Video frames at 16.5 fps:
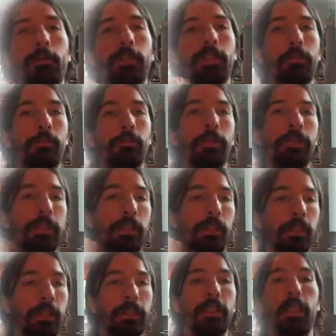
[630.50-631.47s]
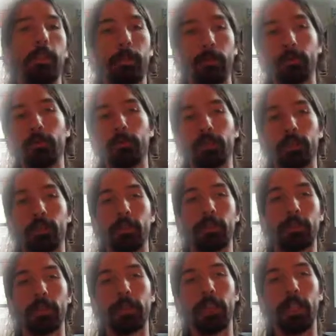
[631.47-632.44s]
saturated in the upper
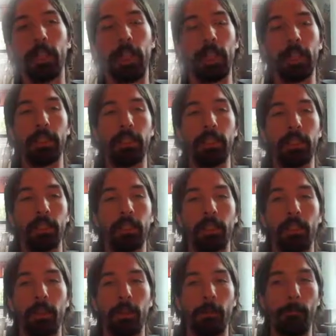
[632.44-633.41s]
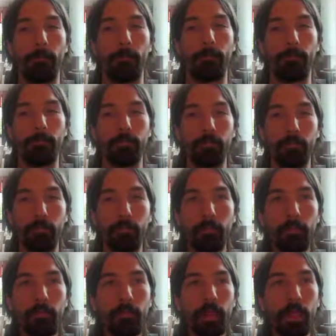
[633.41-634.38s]
threshold, and um,
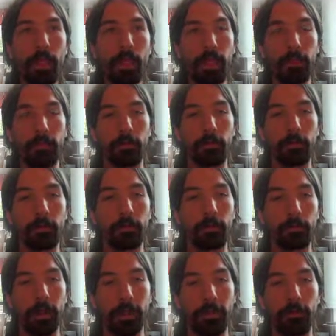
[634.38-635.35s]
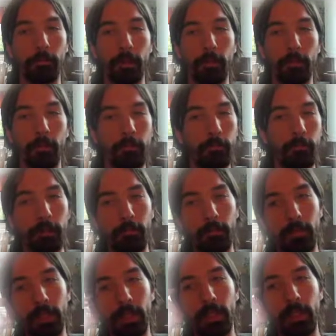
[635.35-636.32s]
and the, the rest will, will
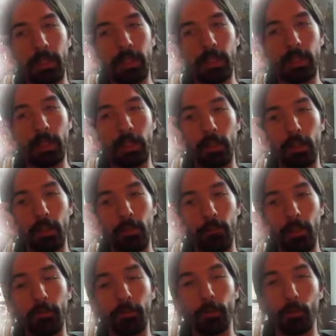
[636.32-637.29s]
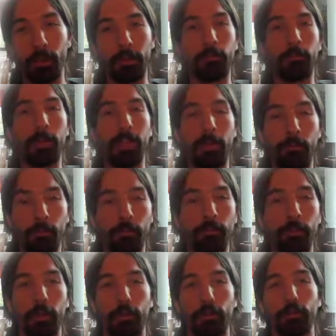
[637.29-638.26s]
be, uh, and for the rest we will improve
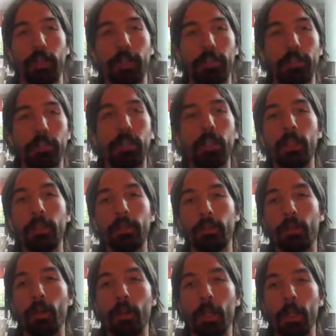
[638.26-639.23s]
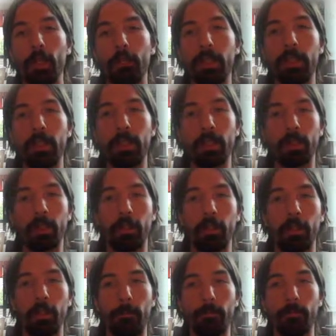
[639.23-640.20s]
the contrast. So how can we
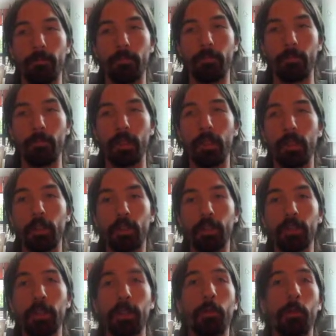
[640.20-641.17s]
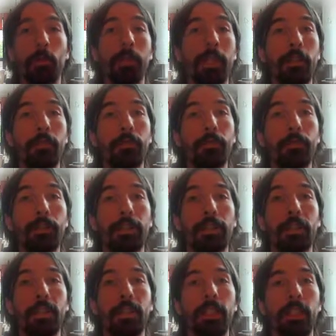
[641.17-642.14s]
um, do that? Well, we can use
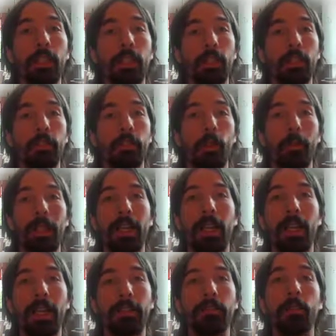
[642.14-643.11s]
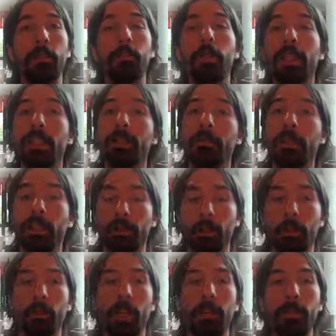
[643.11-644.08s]
the uh, normalized cumulative
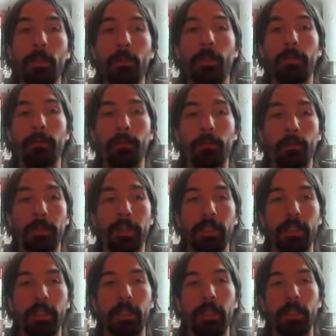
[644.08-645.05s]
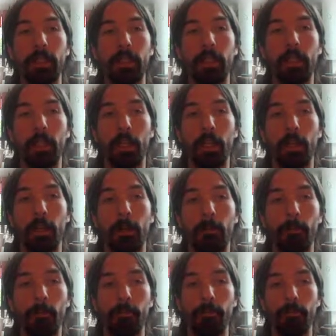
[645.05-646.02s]
histogram that we've already
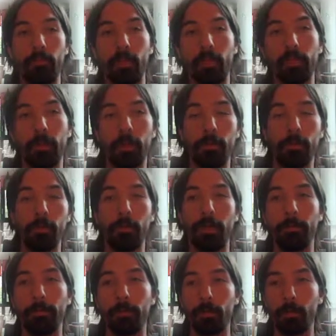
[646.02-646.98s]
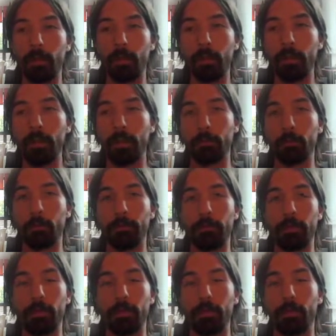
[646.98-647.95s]
um, done before, we've
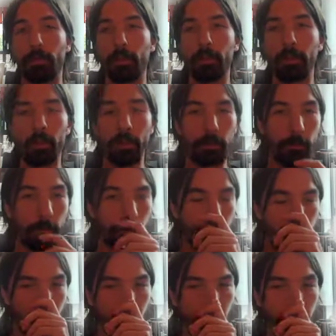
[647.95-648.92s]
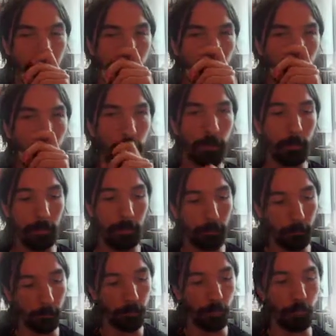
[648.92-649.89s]
uh, um, computed
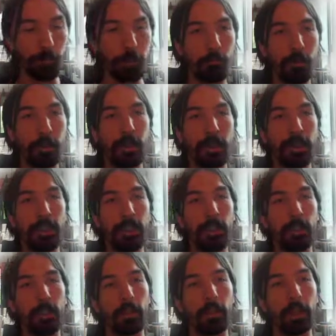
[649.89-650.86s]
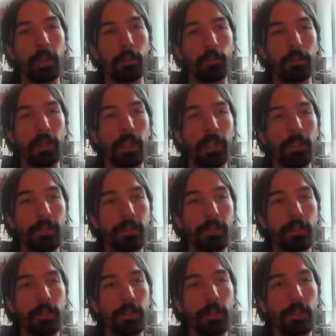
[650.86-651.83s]
before, so I will quickly redo that
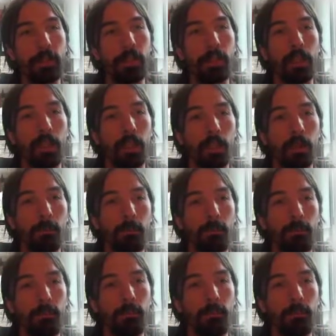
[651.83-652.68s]
um,